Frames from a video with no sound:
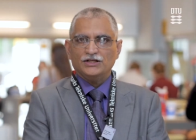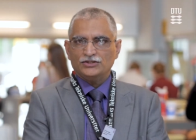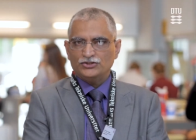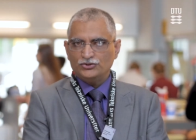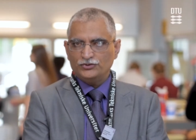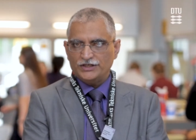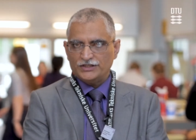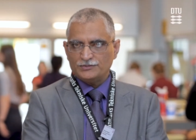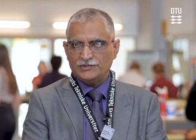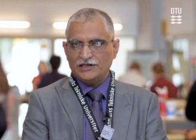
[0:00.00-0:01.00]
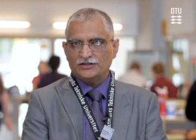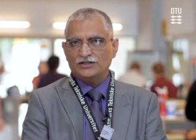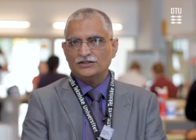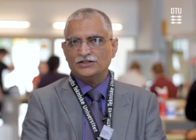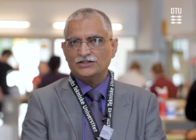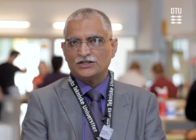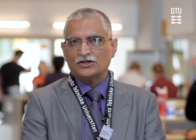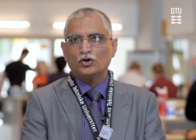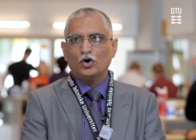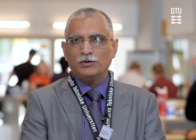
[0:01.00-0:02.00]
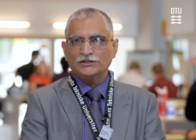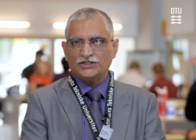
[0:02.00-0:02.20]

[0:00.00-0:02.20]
in the US, but I think these are global